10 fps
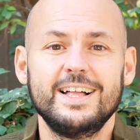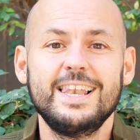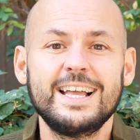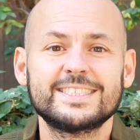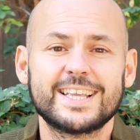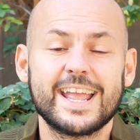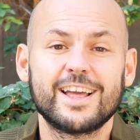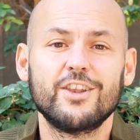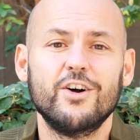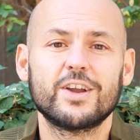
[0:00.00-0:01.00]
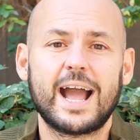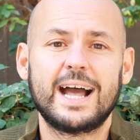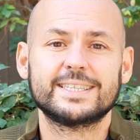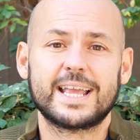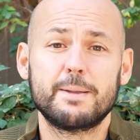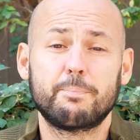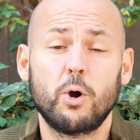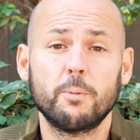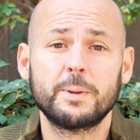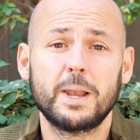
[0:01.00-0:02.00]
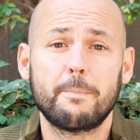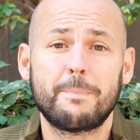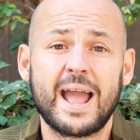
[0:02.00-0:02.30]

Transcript: Let's take a look at a popular